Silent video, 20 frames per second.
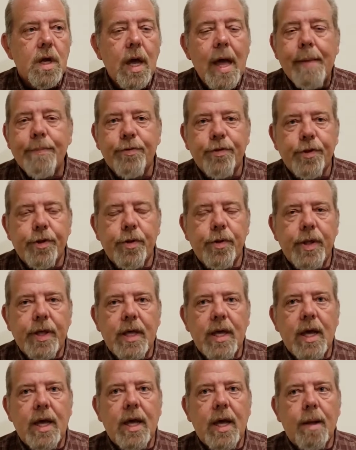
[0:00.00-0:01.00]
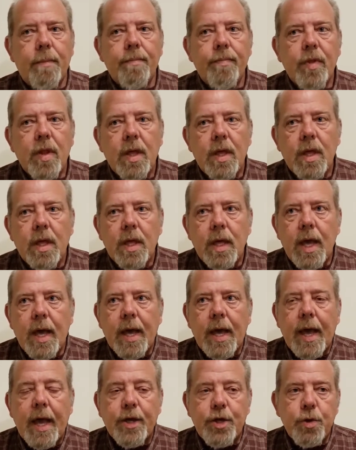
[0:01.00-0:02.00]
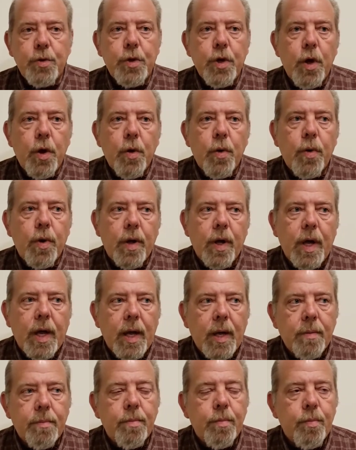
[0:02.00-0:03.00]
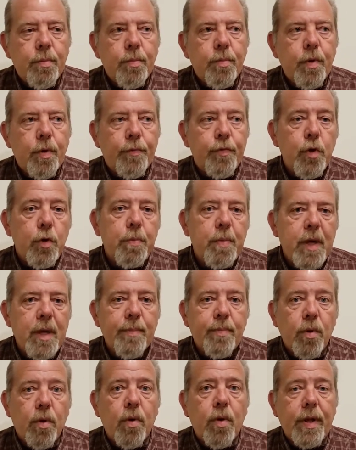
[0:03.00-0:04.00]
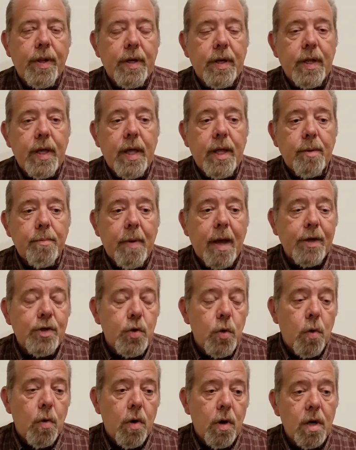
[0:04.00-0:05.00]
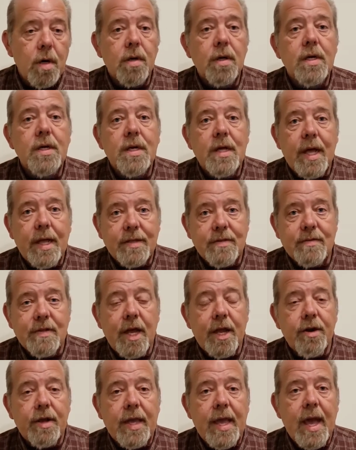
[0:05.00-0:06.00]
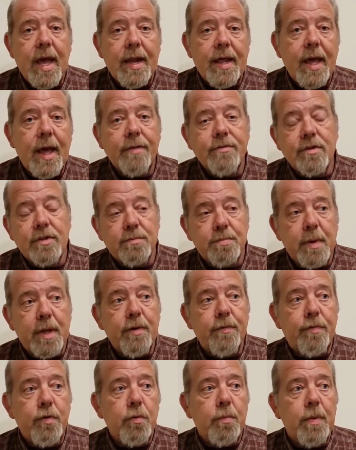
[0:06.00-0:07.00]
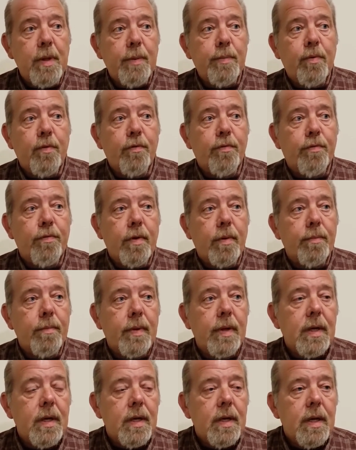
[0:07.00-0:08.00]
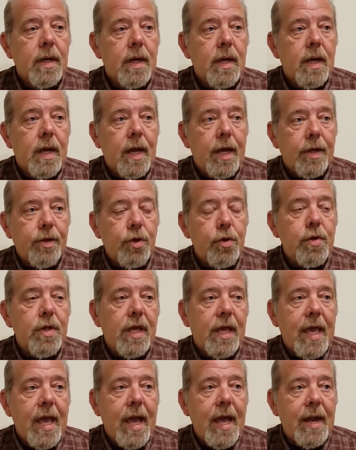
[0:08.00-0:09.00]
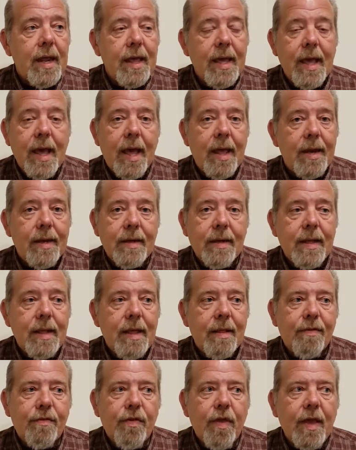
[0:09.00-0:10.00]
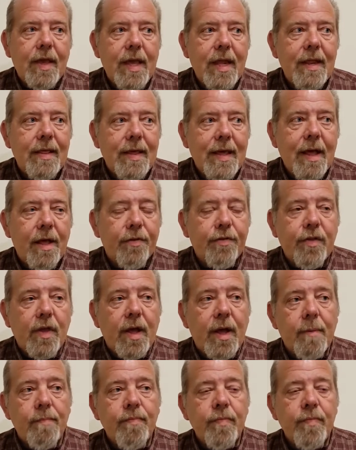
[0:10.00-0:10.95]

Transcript: Absolutely. I do know a few people in Montour and Snyder County. I just met a few people from Union County, and it's like anything else.